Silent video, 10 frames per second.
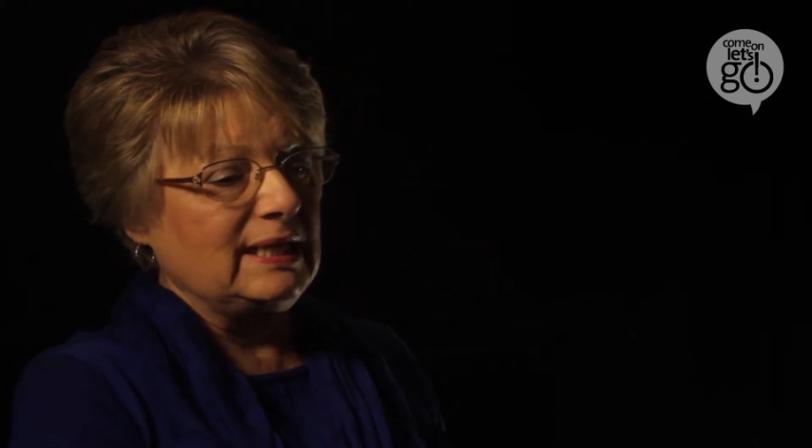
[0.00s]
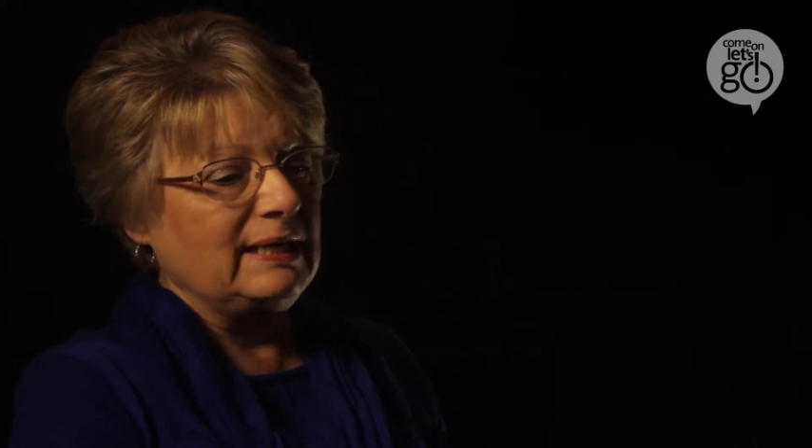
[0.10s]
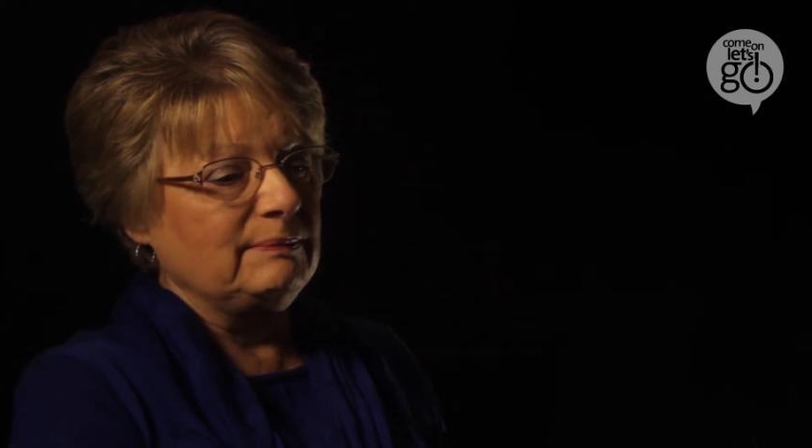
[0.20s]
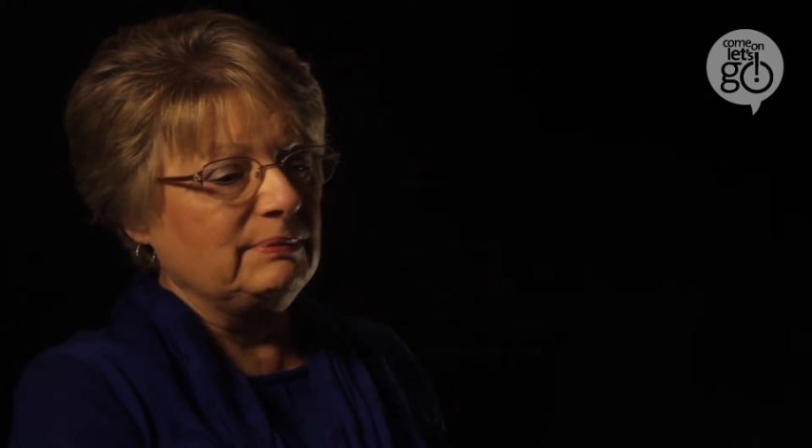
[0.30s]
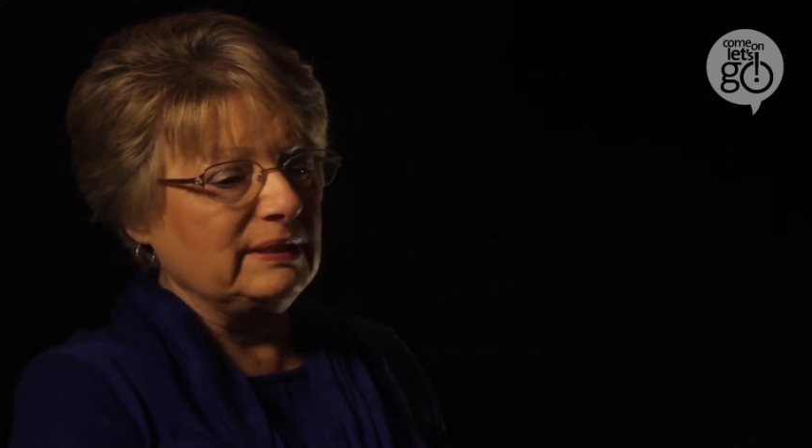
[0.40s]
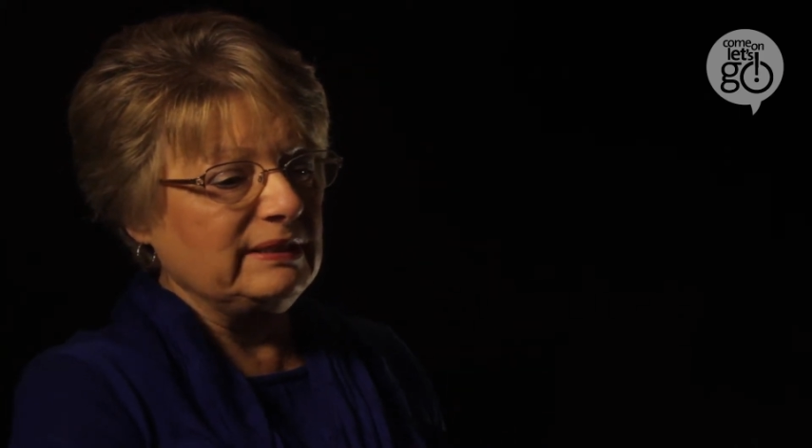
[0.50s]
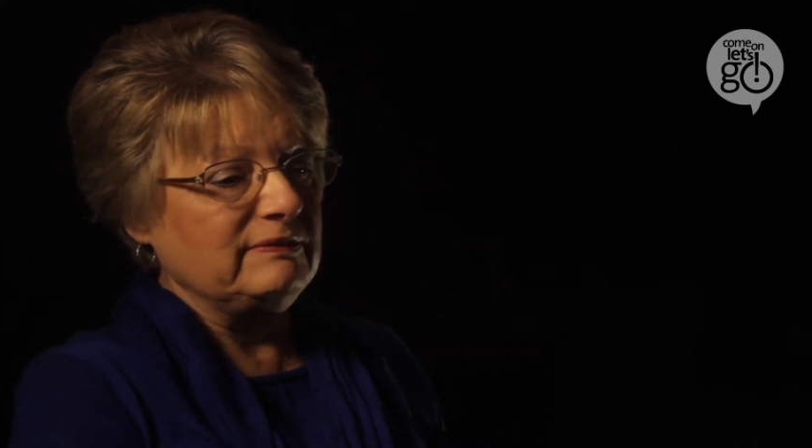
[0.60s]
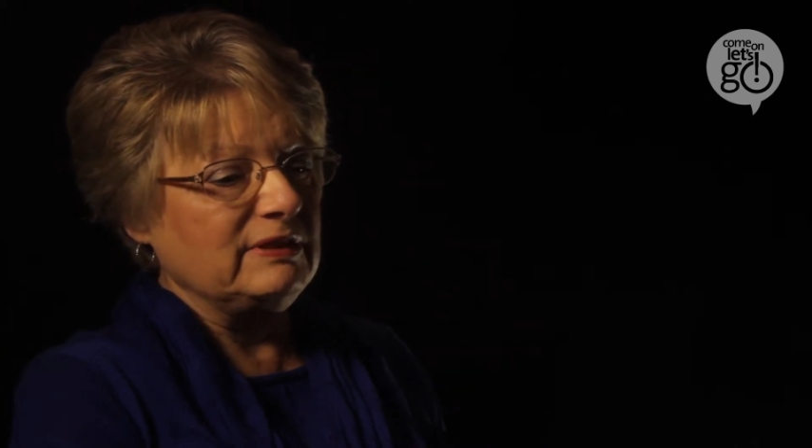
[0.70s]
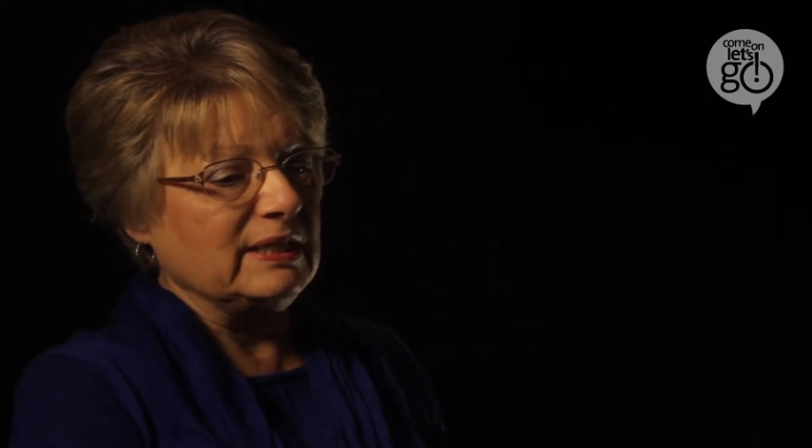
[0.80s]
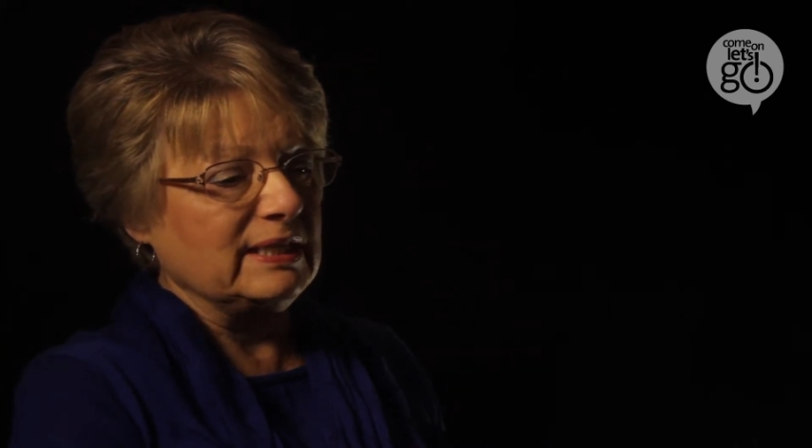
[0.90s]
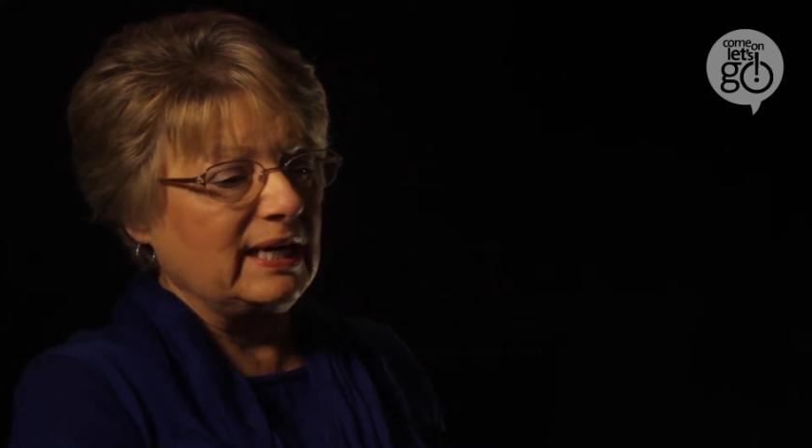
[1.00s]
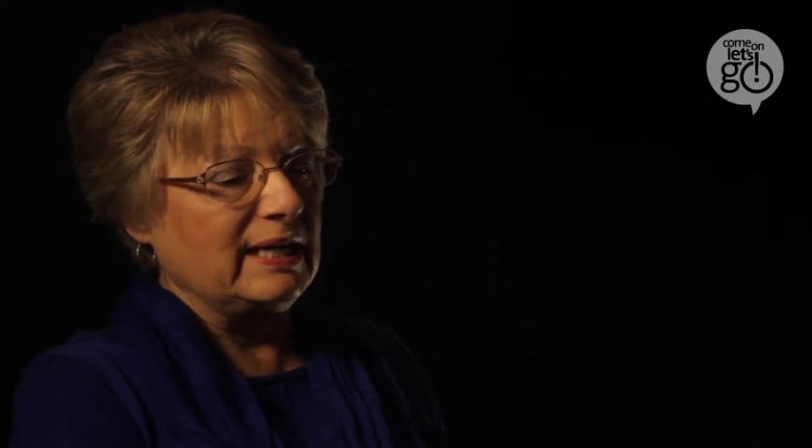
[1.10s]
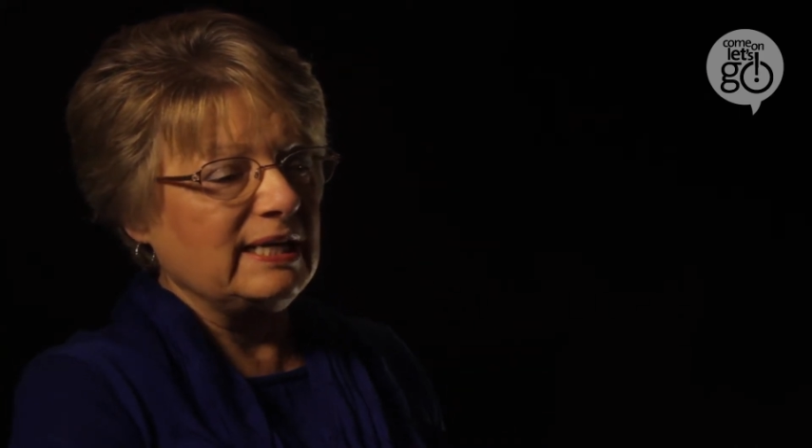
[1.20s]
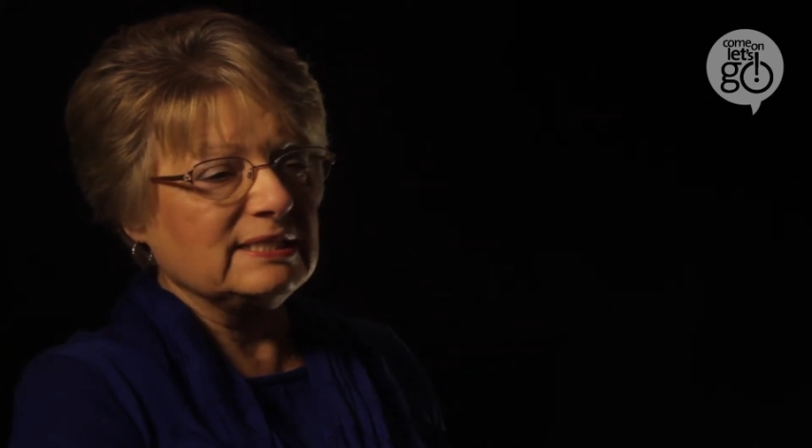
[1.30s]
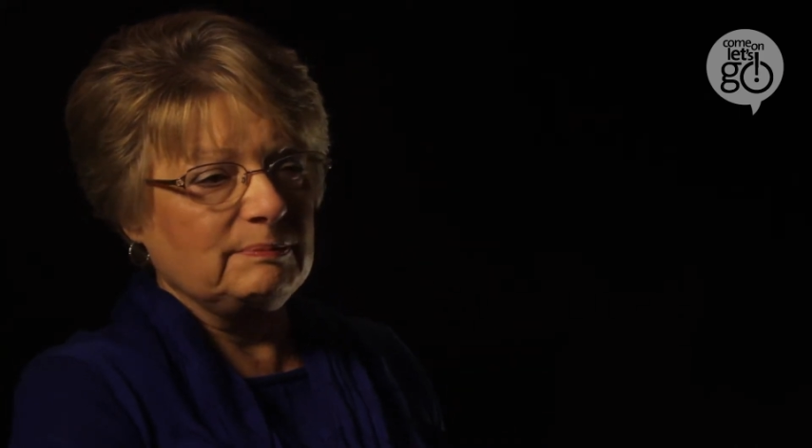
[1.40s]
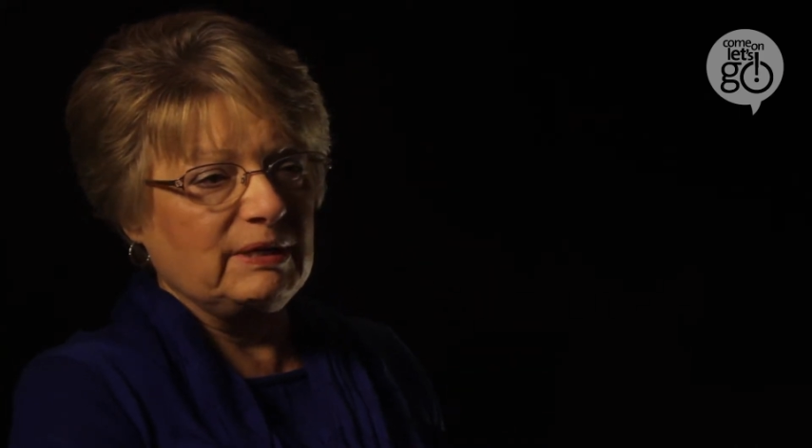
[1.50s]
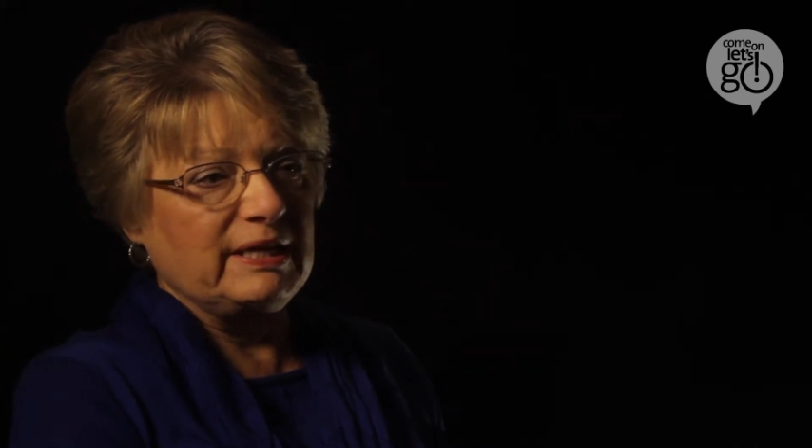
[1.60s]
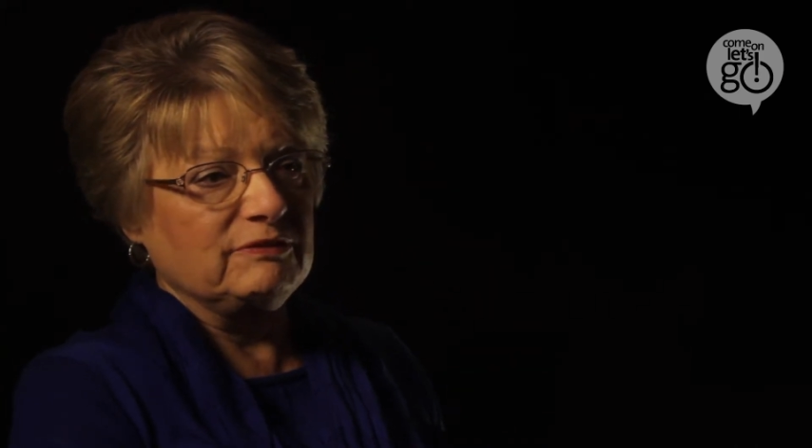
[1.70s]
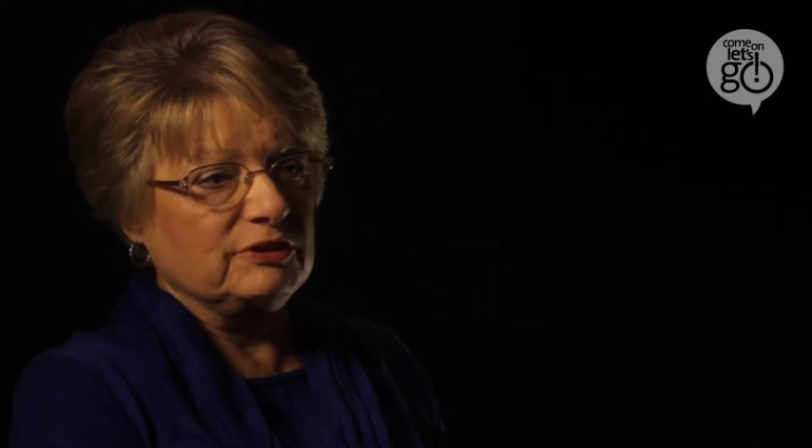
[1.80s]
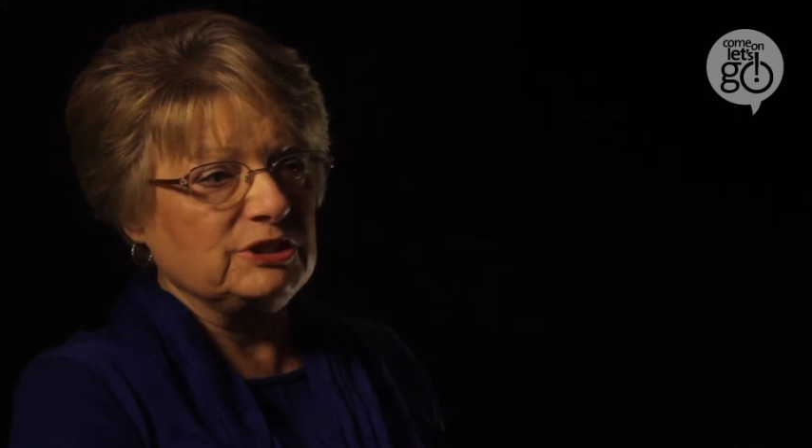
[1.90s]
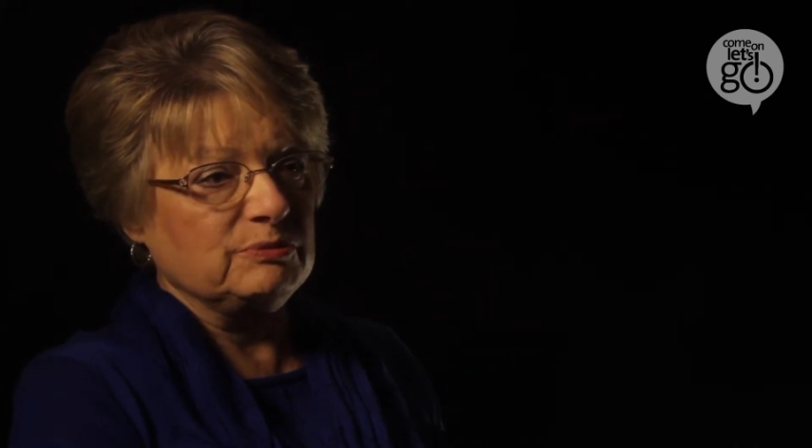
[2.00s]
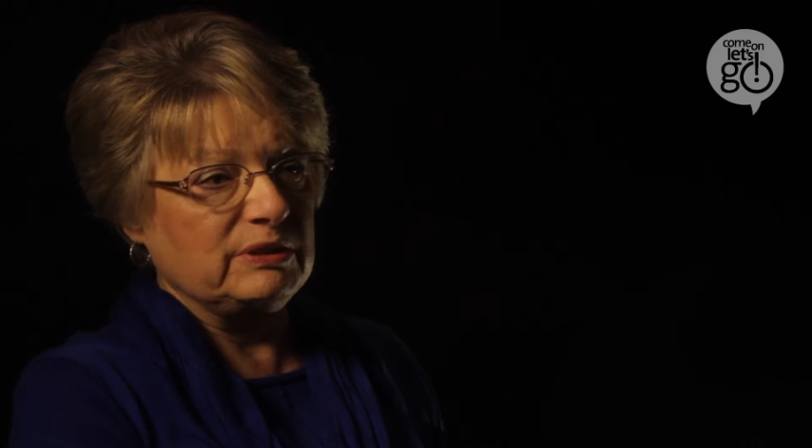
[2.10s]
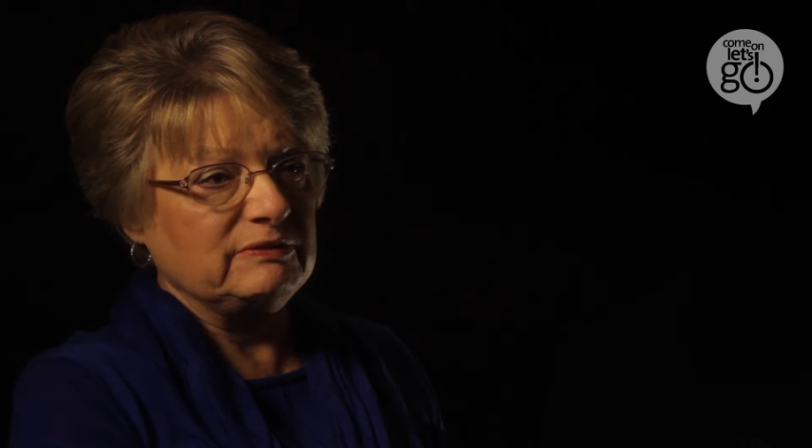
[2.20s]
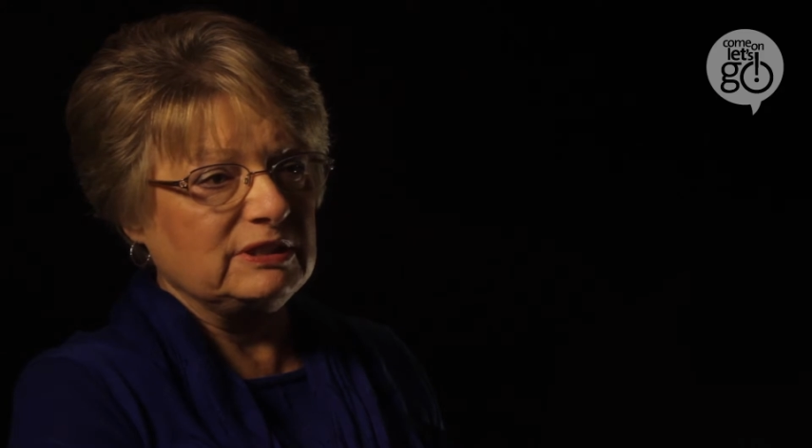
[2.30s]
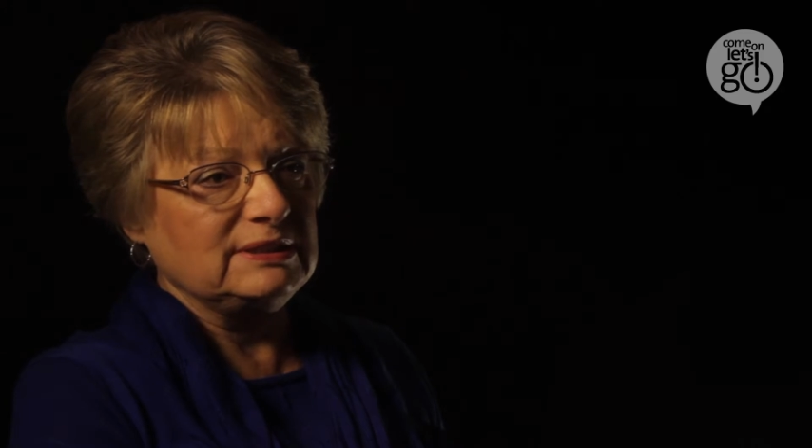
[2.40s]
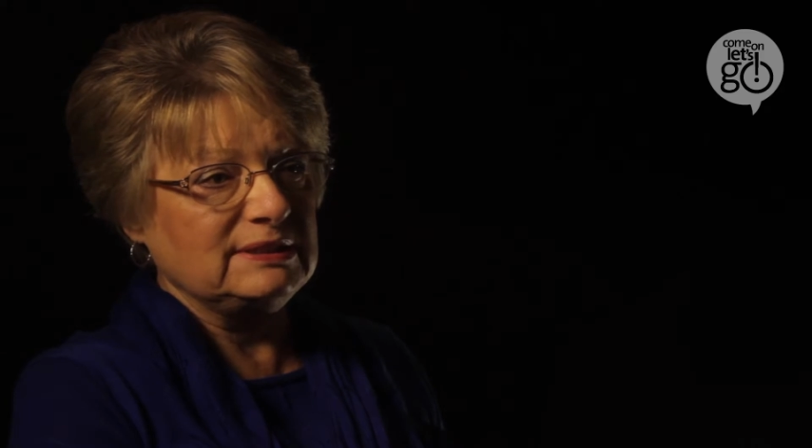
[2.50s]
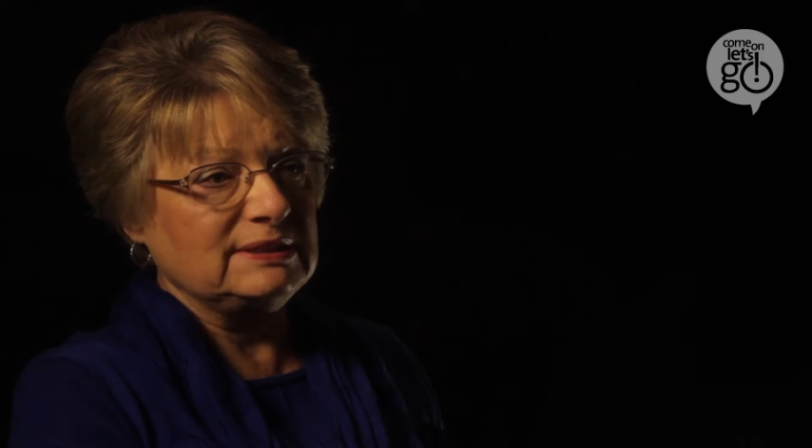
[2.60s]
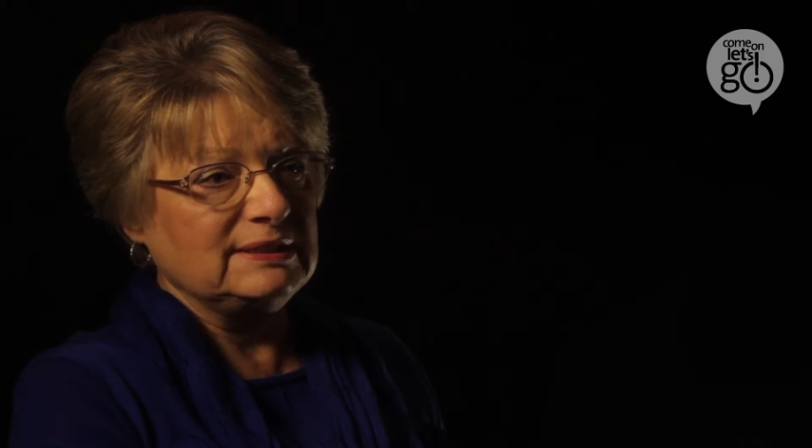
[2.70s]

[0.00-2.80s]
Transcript: I believe that God has a plan for each one of us.